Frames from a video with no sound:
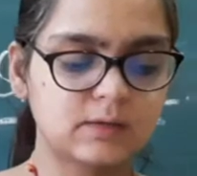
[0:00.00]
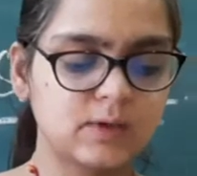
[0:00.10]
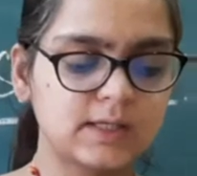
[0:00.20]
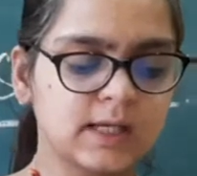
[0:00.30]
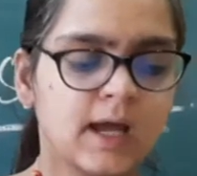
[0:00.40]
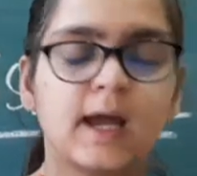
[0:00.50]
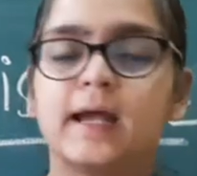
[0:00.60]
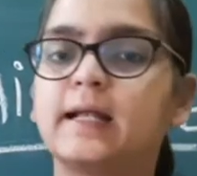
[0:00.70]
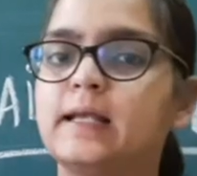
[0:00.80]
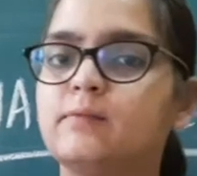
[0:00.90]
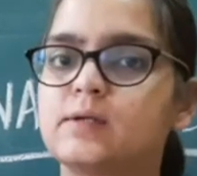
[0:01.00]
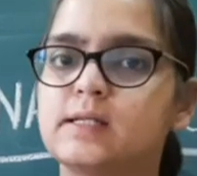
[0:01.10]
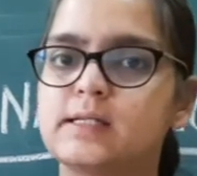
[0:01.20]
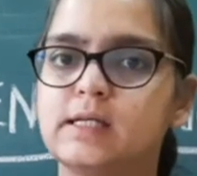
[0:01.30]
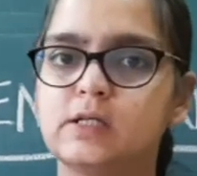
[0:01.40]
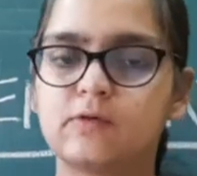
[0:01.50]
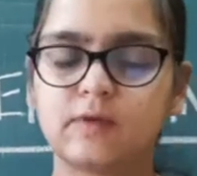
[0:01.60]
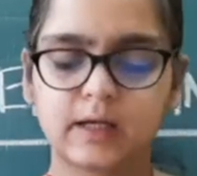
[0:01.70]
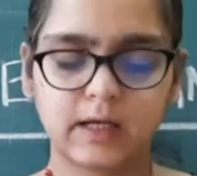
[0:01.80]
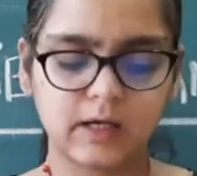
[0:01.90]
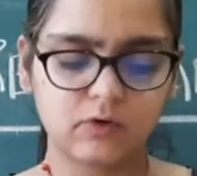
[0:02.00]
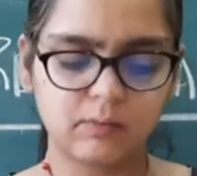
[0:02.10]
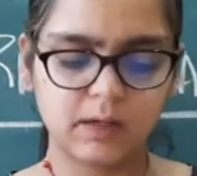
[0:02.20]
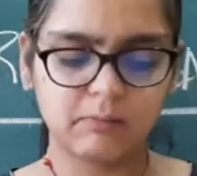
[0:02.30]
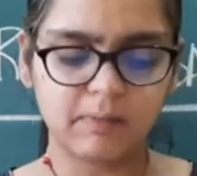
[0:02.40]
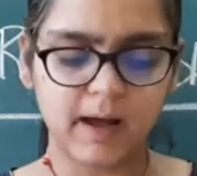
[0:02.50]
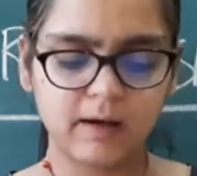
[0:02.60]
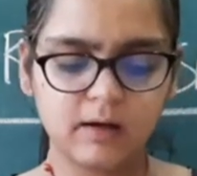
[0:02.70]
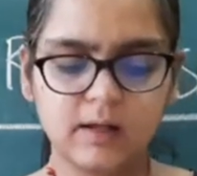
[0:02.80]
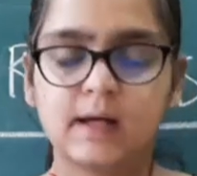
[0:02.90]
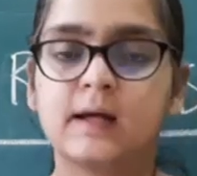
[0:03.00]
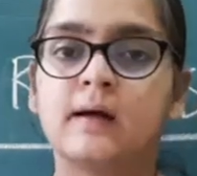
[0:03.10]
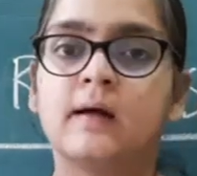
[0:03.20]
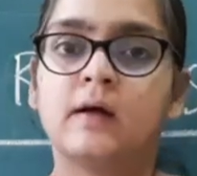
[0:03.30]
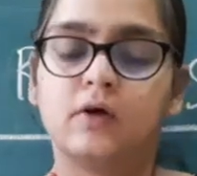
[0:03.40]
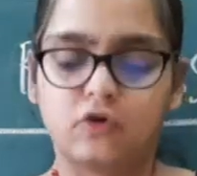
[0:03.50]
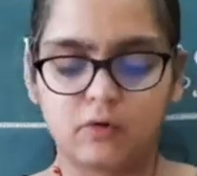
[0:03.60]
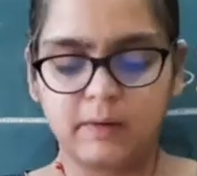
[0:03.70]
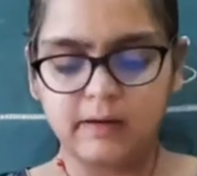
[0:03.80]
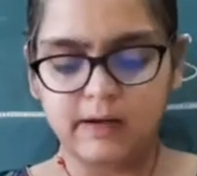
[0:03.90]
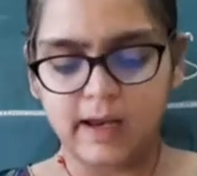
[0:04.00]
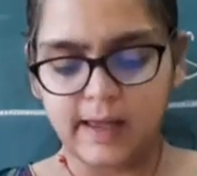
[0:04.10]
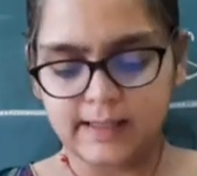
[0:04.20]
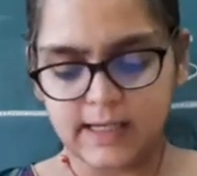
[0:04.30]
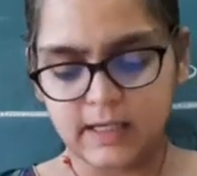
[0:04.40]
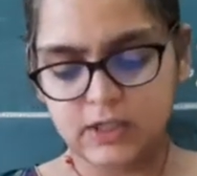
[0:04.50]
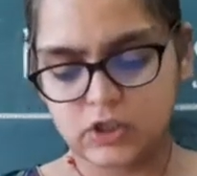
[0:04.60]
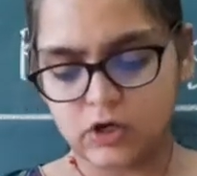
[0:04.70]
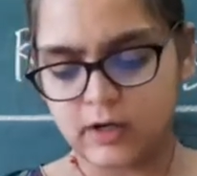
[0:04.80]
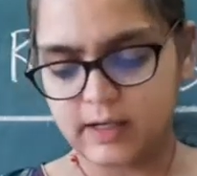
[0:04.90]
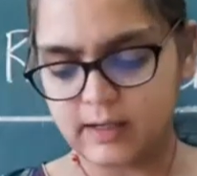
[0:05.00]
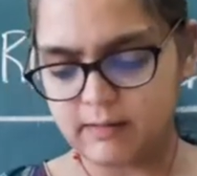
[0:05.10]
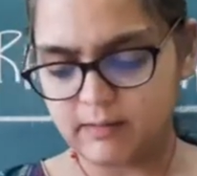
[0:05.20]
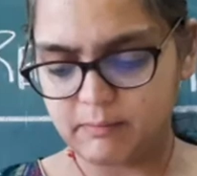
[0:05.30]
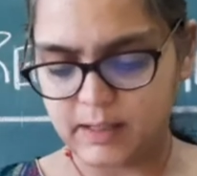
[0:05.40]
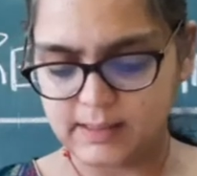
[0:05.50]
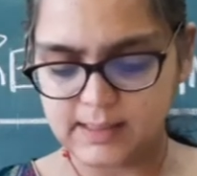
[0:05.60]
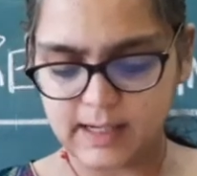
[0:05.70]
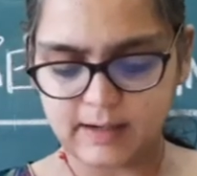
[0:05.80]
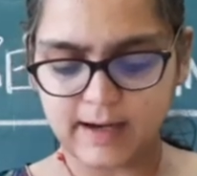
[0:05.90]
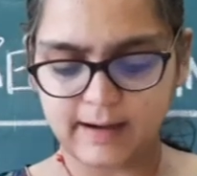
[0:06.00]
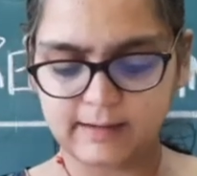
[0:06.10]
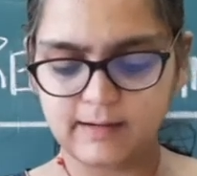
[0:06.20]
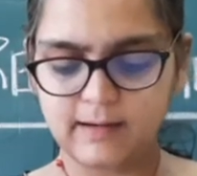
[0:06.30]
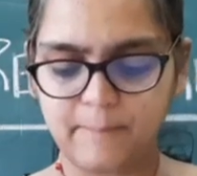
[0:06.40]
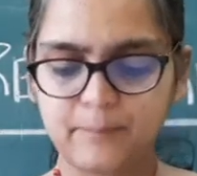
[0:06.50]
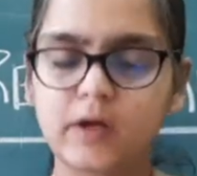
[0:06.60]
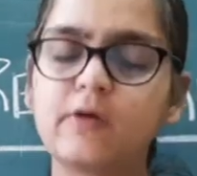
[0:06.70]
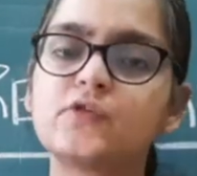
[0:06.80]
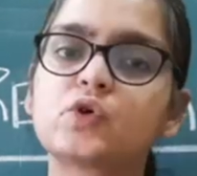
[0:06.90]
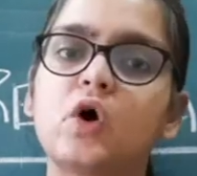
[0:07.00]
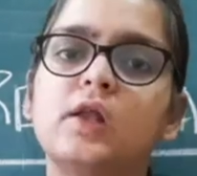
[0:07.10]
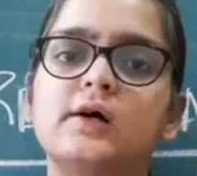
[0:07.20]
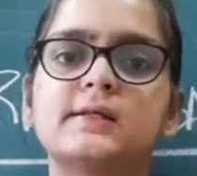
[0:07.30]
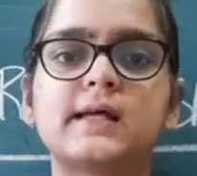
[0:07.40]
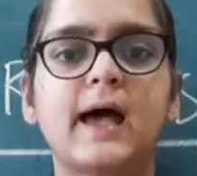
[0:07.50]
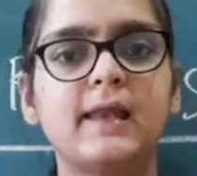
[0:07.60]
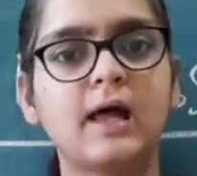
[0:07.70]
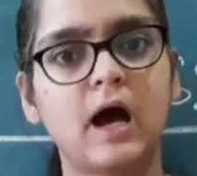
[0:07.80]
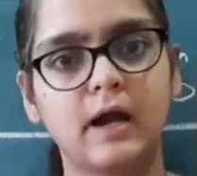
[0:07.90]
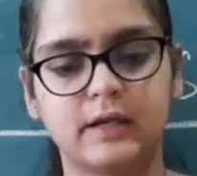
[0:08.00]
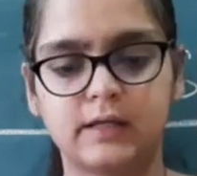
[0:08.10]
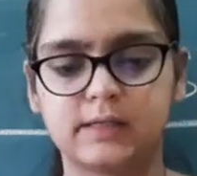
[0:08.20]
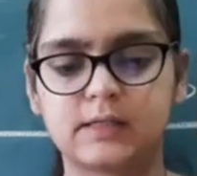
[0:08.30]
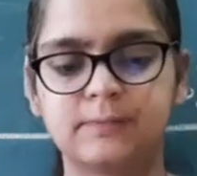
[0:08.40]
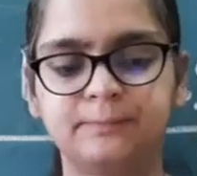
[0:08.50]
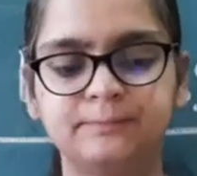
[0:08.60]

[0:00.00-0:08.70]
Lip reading: was, Italy was the seat of the great Roman Empire. Roman relics and historical remains attracted number of scholars and artists.